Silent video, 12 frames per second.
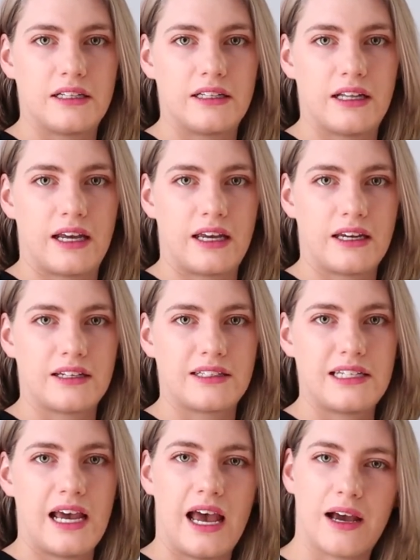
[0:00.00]
like
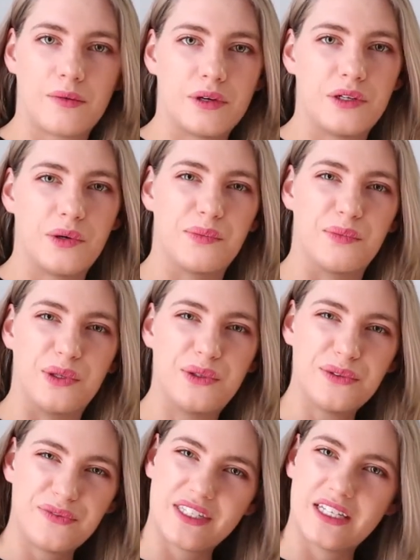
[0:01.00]
Taekwondo
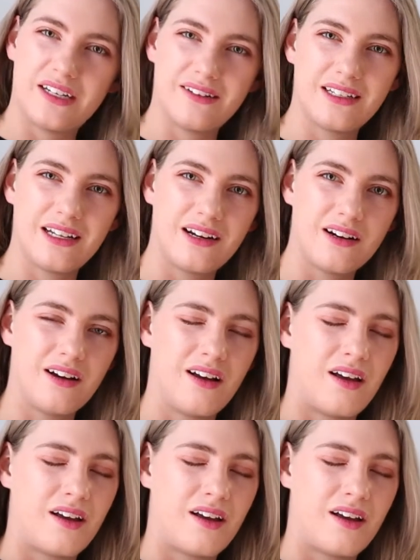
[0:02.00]
moves here and there.